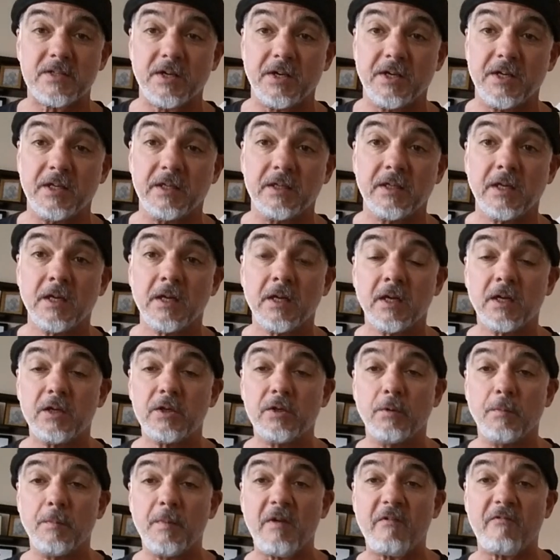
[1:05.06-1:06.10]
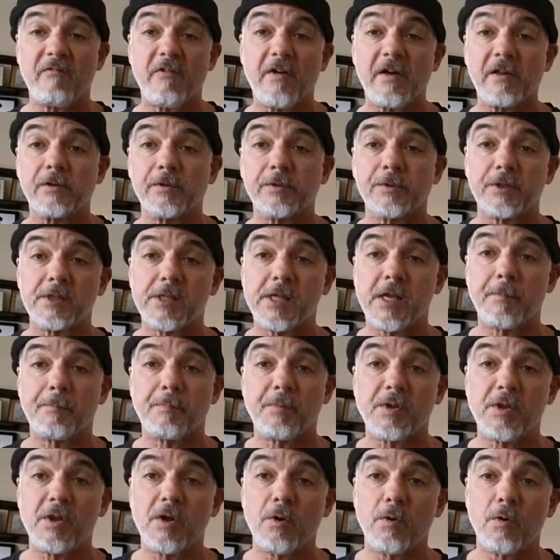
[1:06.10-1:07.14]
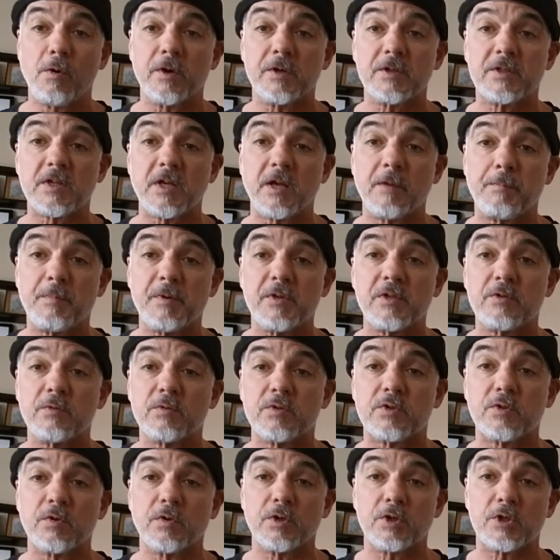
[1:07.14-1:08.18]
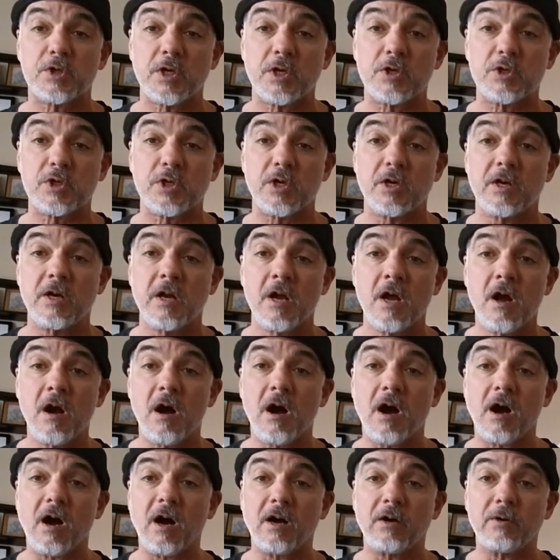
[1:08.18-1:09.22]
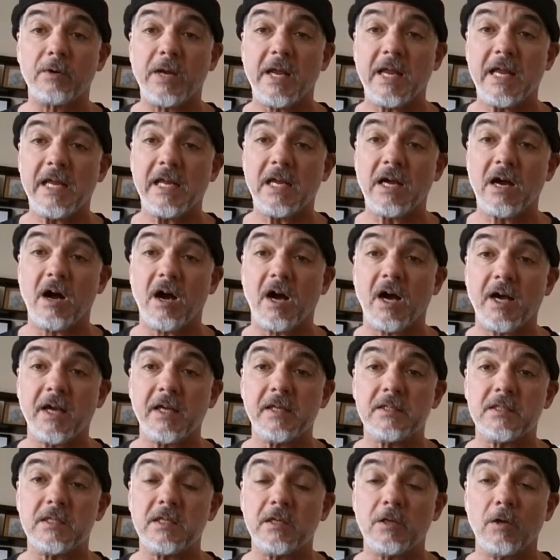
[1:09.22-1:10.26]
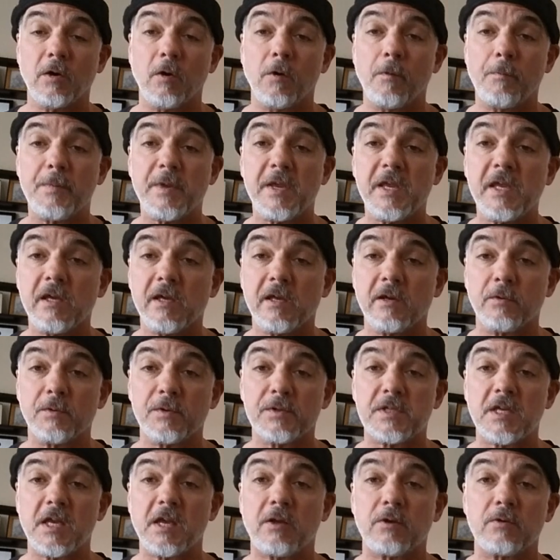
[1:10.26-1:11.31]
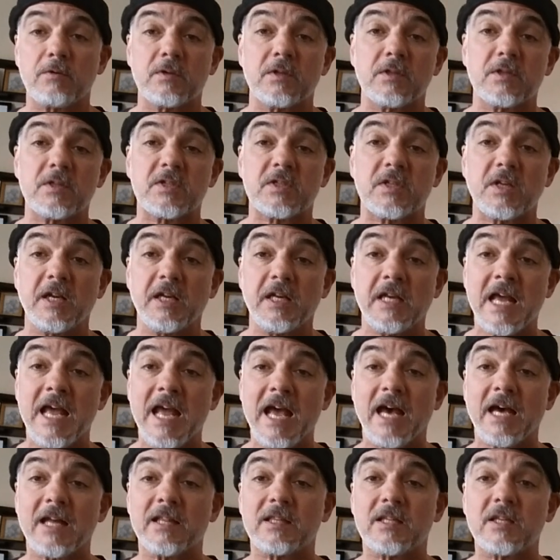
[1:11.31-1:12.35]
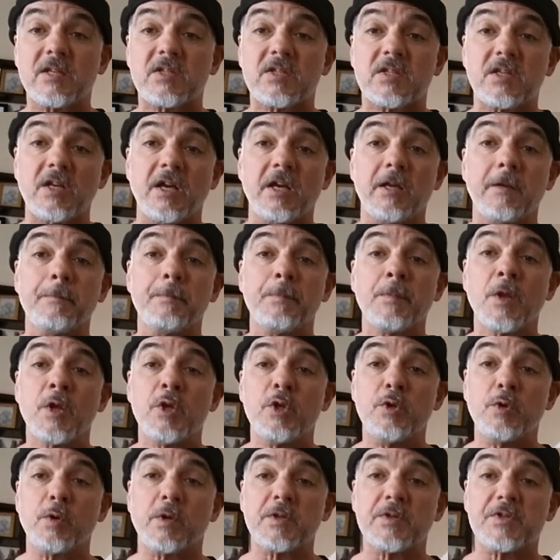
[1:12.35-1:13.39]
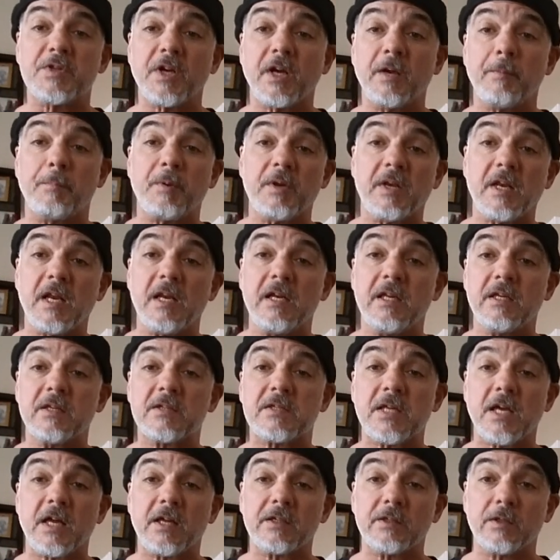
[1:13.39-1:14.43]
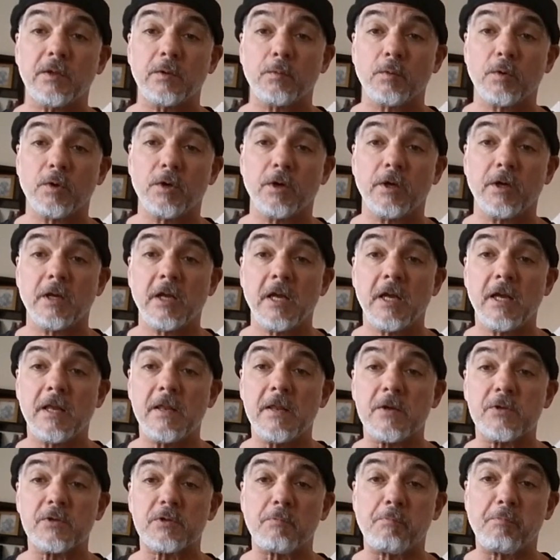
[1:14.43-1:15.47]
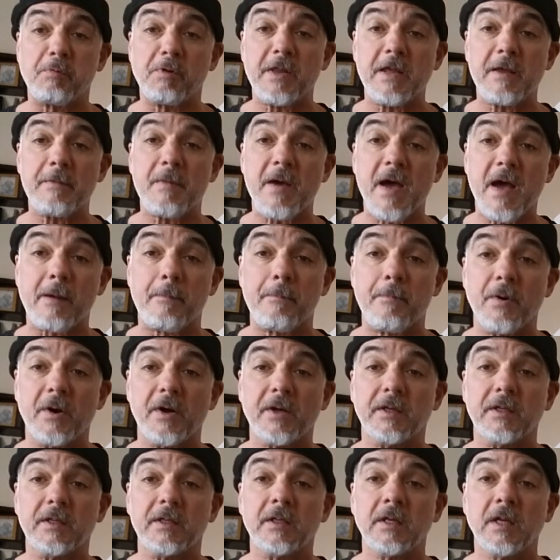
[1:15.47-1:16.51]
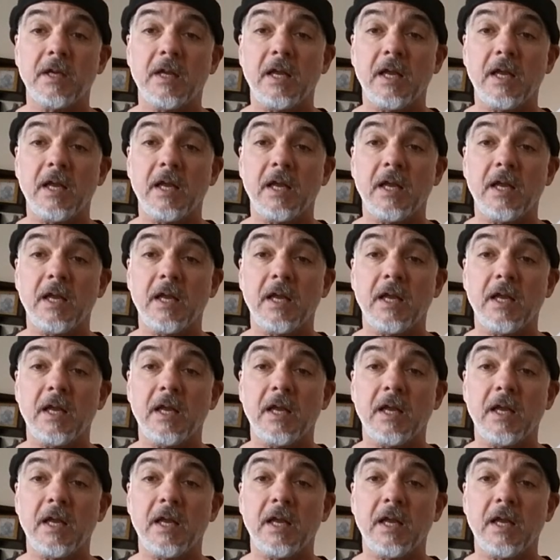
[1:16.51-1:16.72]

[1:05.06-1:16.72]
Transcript: site. You may follow the link below or type into a search engine RAIDOP. It will take you to the site. At this site, you can type in any Italian word, and there's a playback button,